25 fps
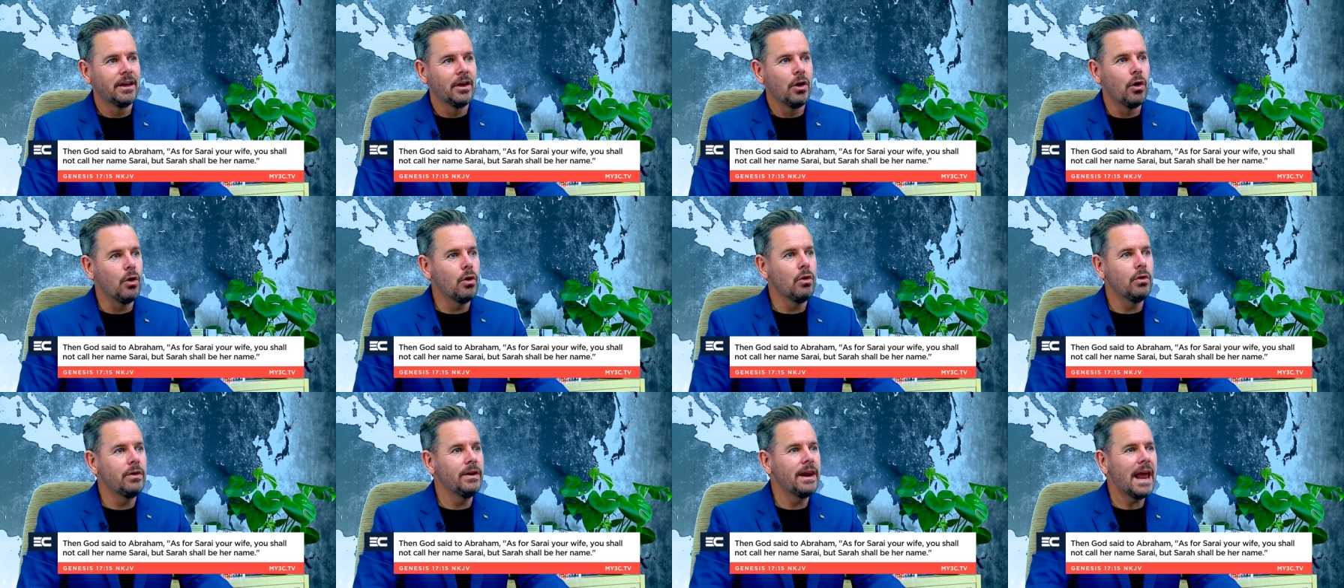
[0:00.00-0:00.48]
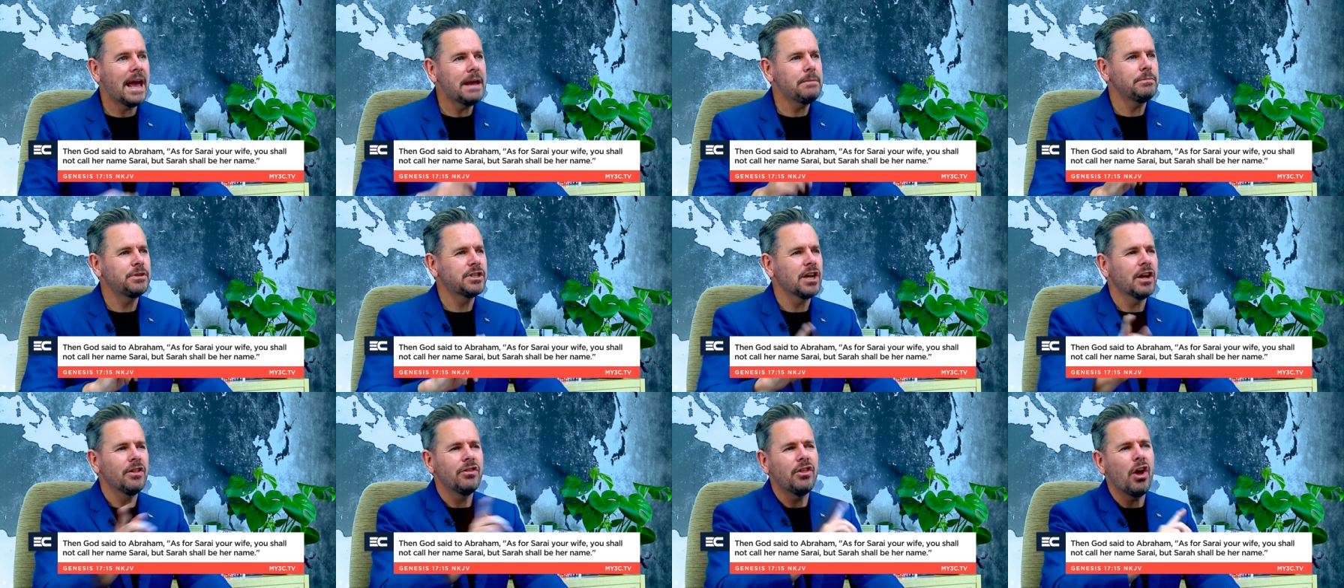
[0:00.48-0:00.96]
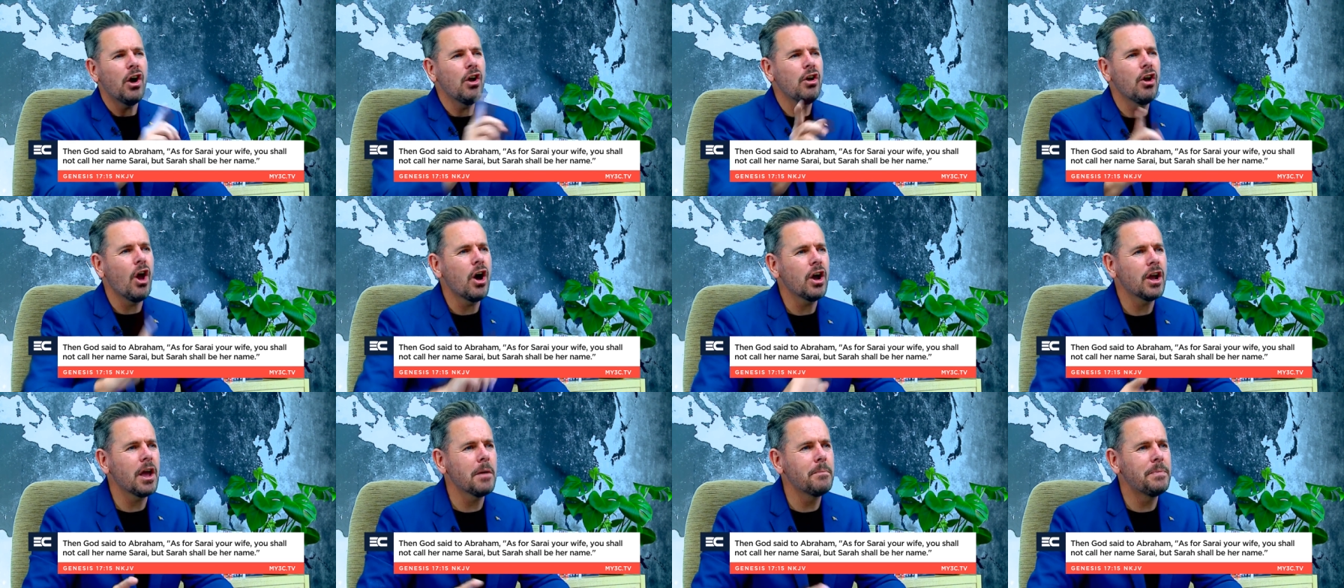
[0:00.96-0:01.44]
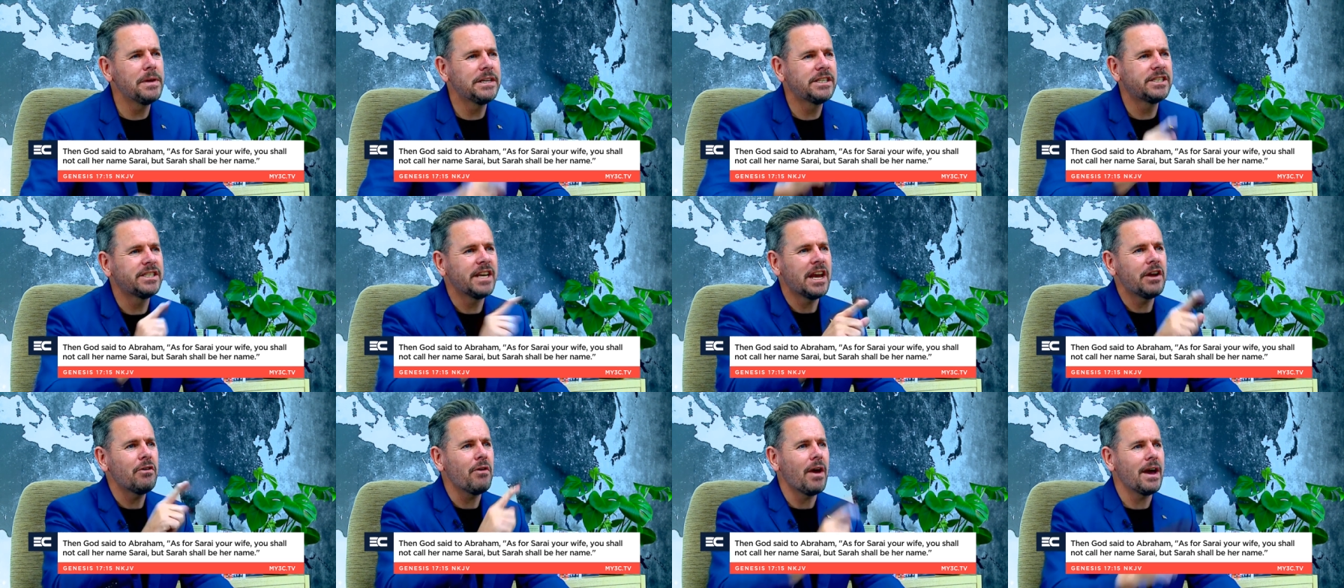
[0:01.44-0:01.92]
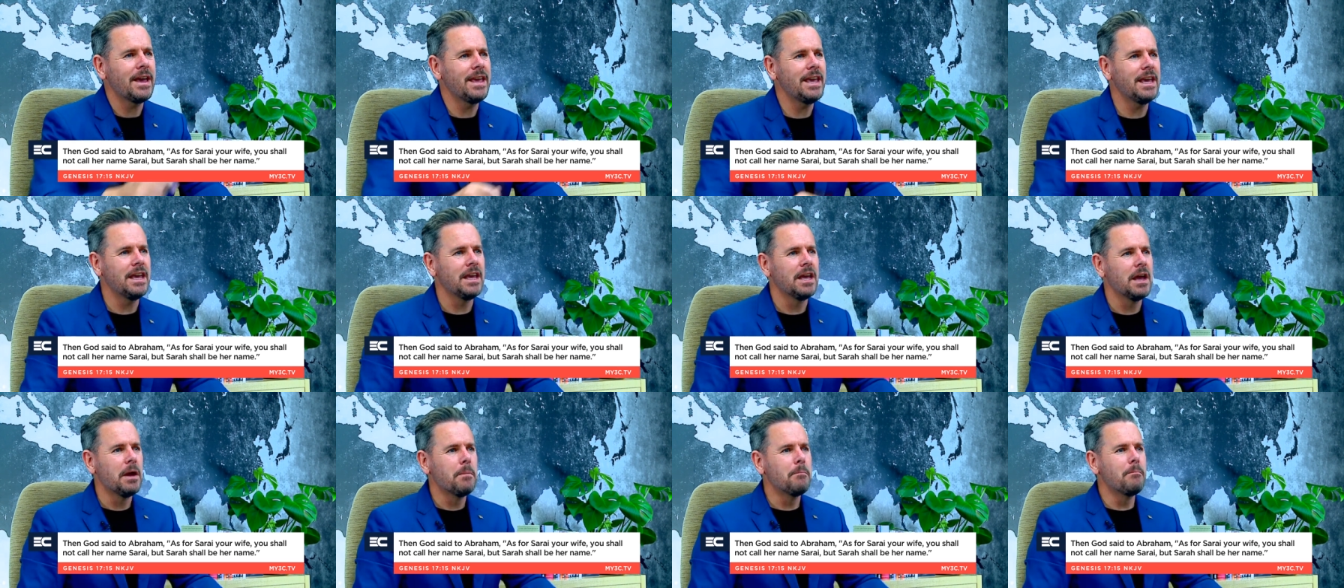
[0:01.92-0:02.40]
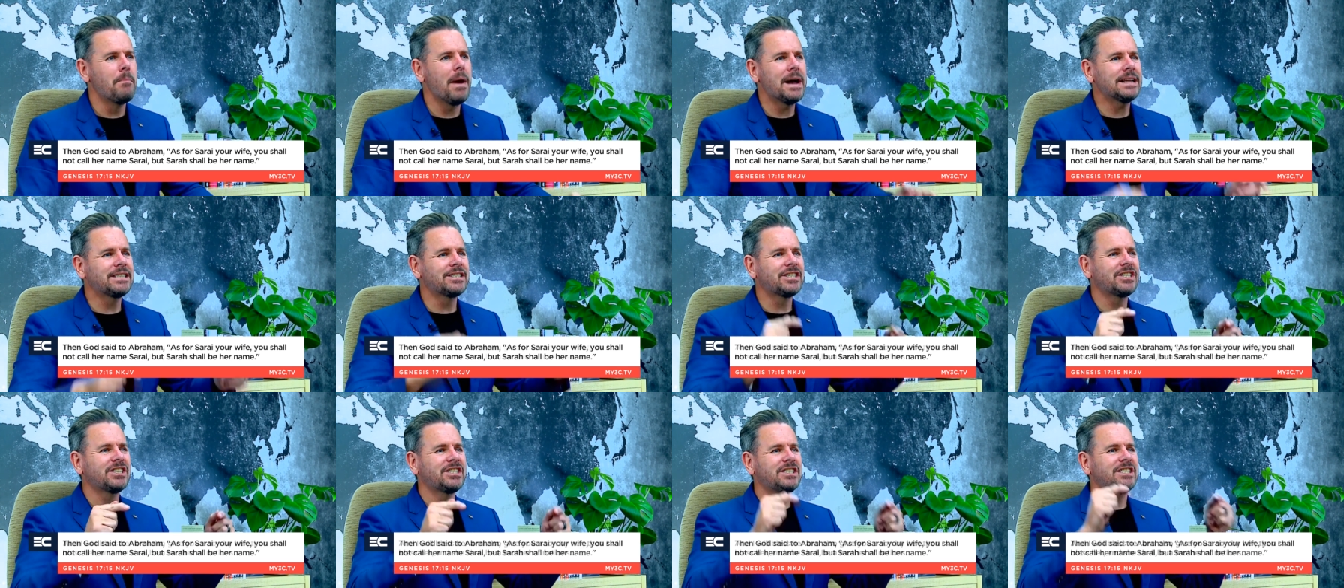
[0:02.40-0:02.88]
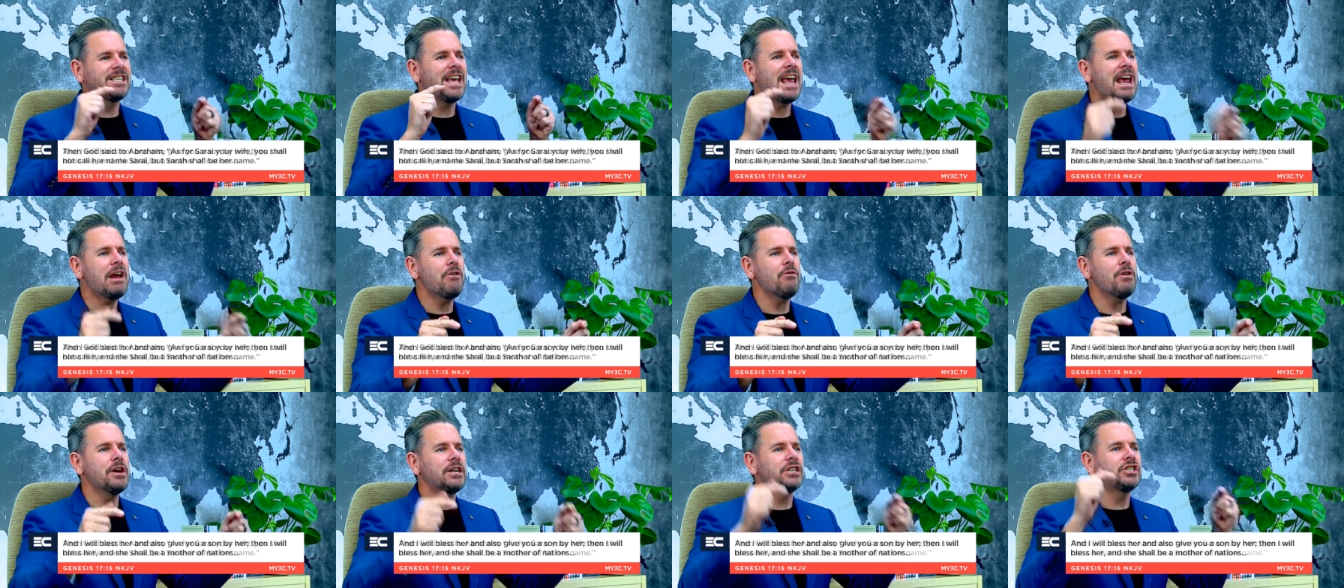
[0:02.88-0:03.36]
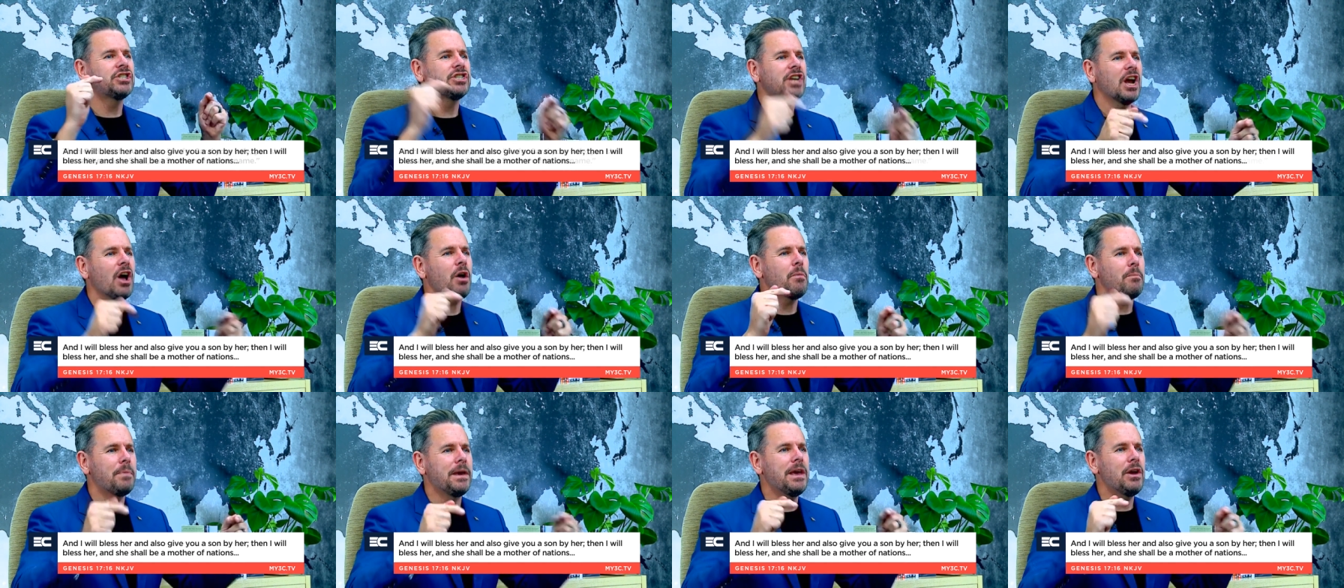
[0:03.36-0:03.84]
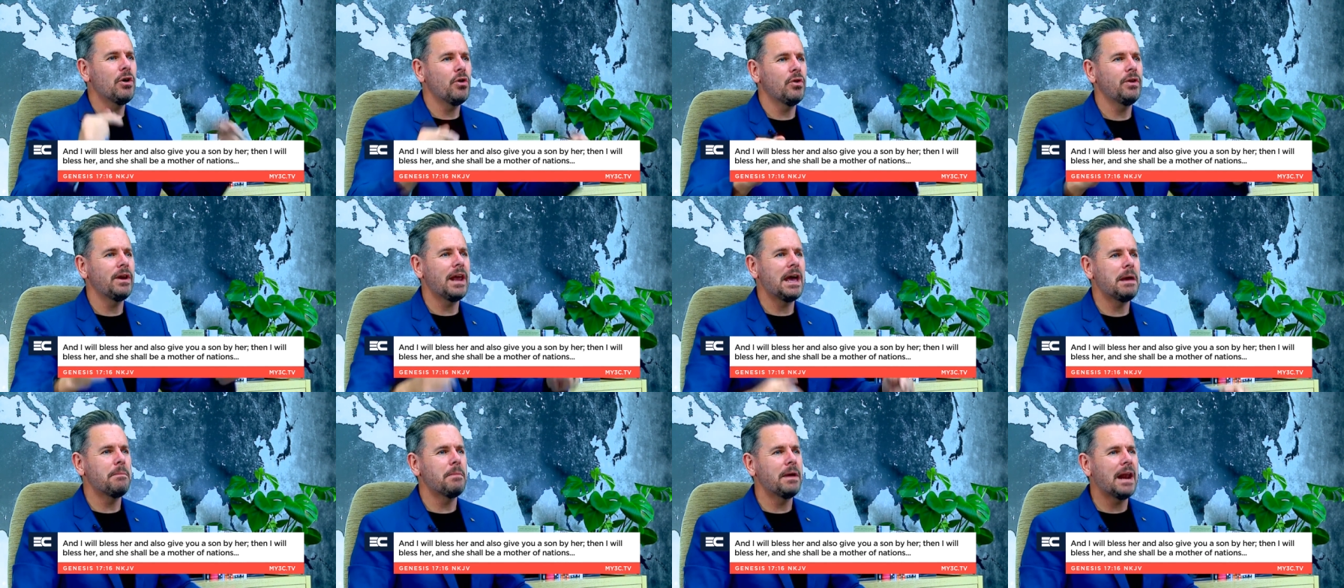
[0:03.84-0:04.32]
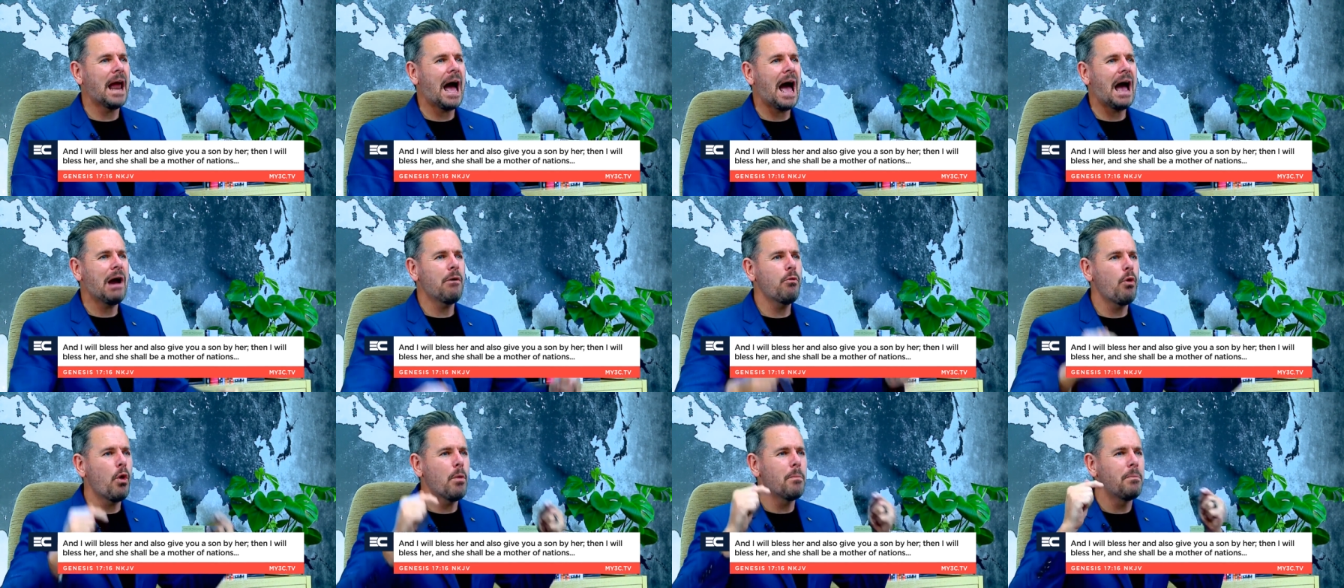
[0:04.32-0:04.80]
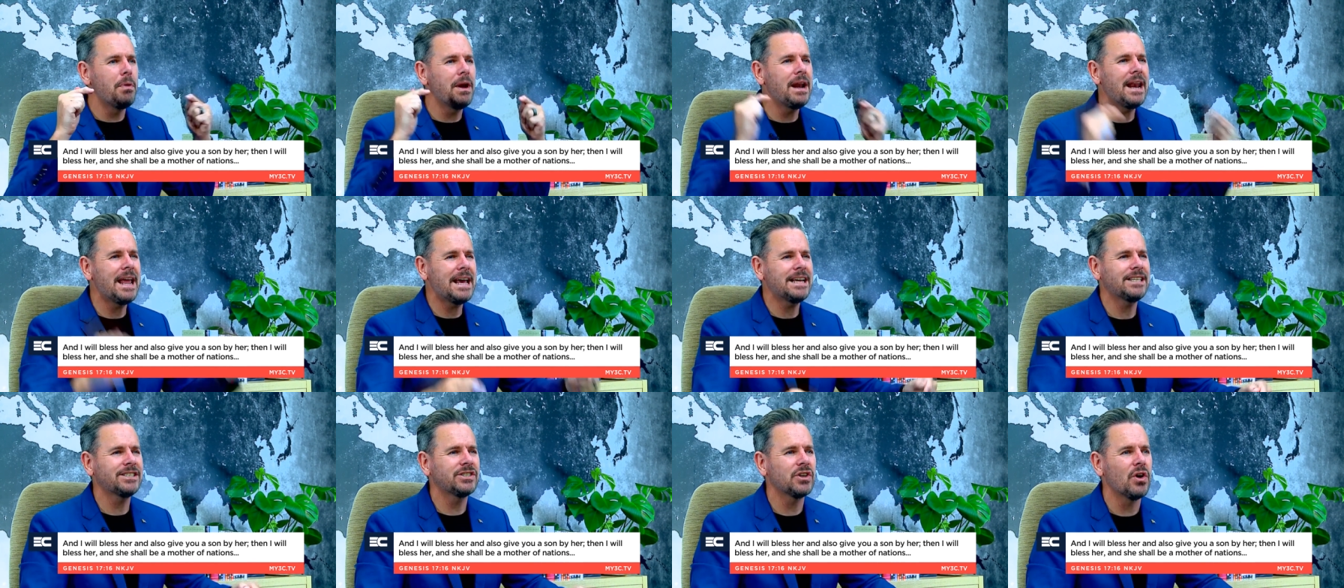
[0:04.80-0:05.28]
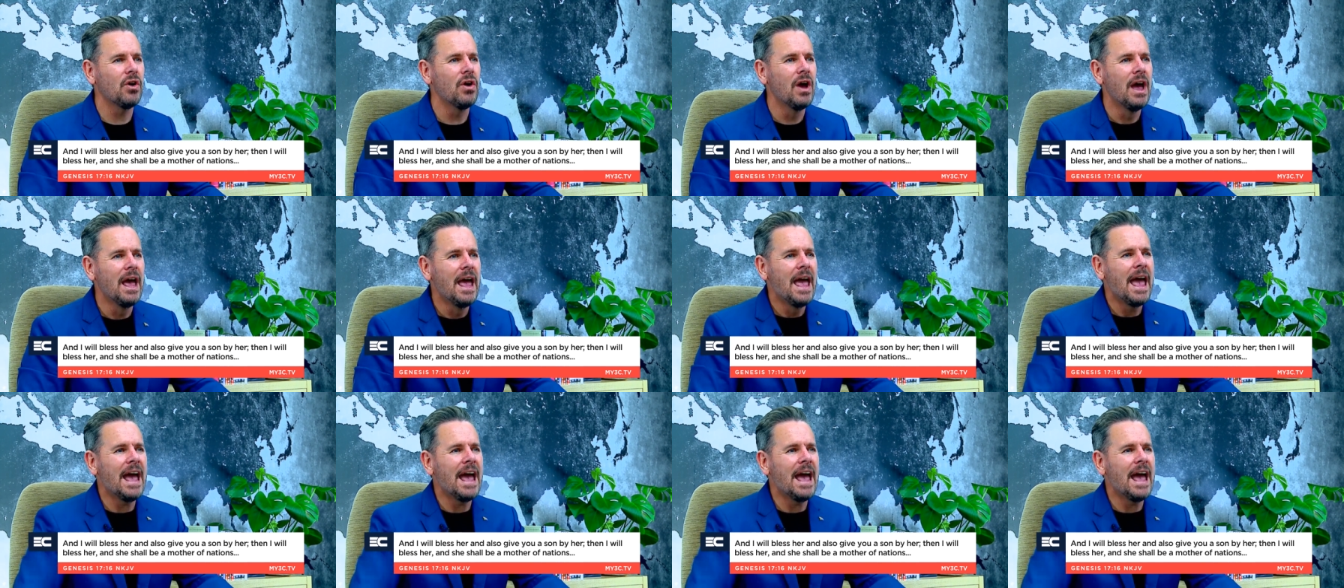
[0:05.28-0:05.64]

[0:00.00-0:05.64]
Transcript: Her name shall no longer be Sarai, but Sarah shall be her name, and I will bless her,